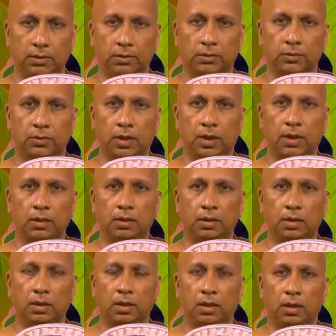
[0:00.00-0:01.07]
So that
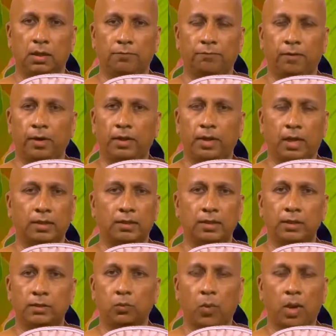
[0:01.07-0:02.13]
find at
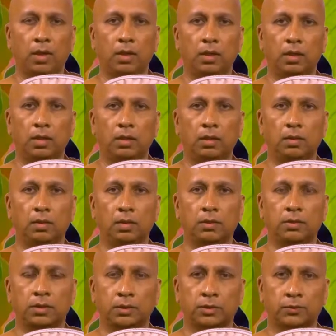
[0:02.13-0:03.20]
least one
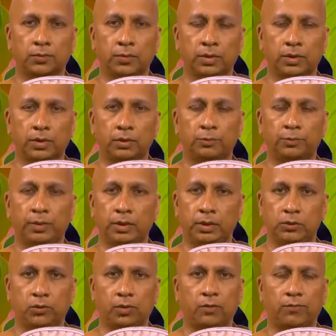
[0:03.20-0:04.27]
trustworthy
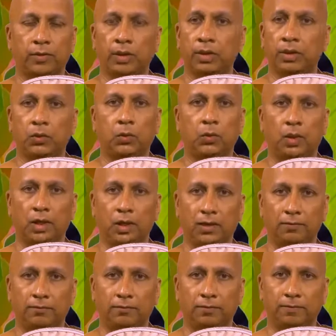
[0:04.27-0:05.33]
spiritual friend in your
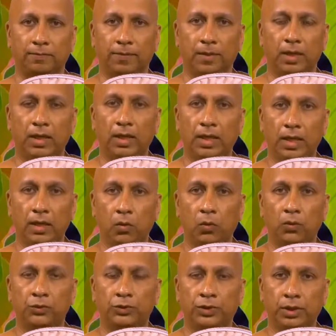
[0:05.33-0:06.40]
life. He
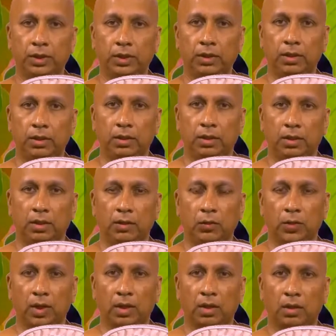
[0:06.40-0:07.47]
or she,
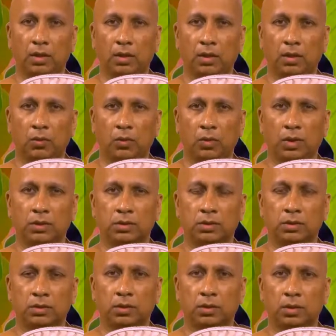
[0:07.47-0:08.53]
you can who
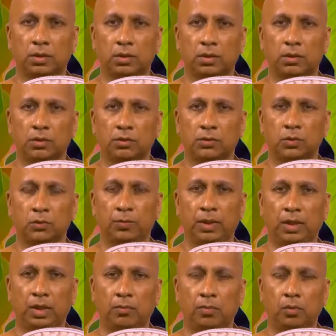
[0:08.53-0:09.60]
should
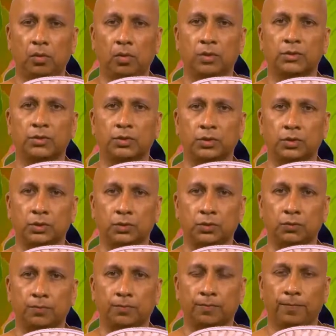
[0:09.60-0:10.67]
be able to listen to you.